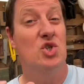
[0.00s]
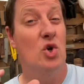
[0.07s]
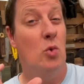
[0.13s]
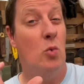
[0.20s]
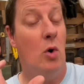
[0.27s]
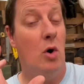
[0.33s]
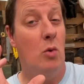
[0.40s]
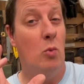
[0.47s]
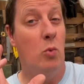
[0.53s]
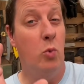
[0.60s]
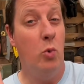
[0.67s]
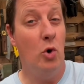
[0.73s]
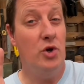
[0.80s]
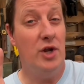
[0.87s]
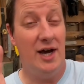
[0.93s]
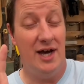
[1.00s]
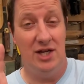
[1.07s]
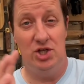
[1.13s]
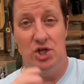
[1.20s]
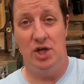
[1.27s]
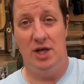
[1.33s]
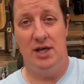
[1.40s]
what would I
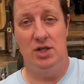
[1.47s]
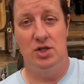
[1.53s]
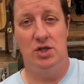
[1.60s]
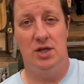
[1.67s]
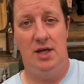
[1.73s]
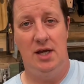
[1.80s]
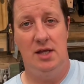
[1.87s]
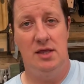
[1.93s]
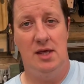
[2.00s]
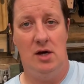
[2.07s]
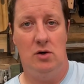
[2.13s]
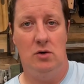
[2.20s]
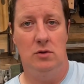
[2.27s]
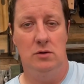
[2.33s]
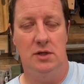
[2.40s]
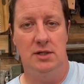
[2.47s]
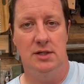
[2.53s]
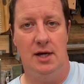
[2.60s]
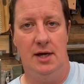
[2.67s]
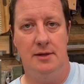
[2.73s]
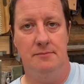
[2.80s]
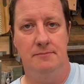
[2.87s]
change in that whole design?